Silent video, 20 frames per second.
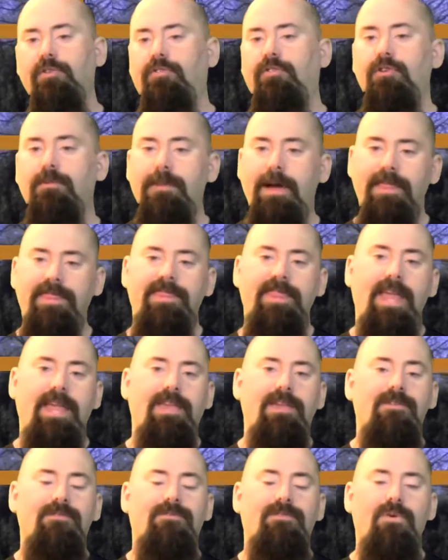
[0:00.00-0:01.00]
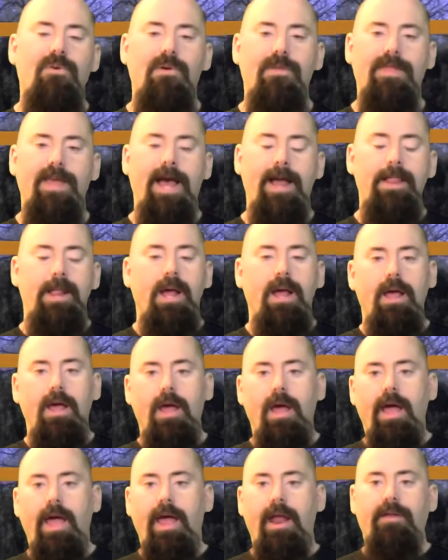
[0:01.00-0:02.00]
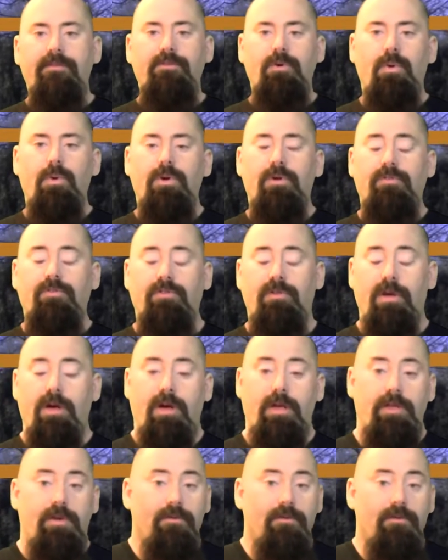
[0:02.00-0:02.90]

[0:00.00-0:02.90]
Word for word: YouTube. I thank you for that. And of course, uh,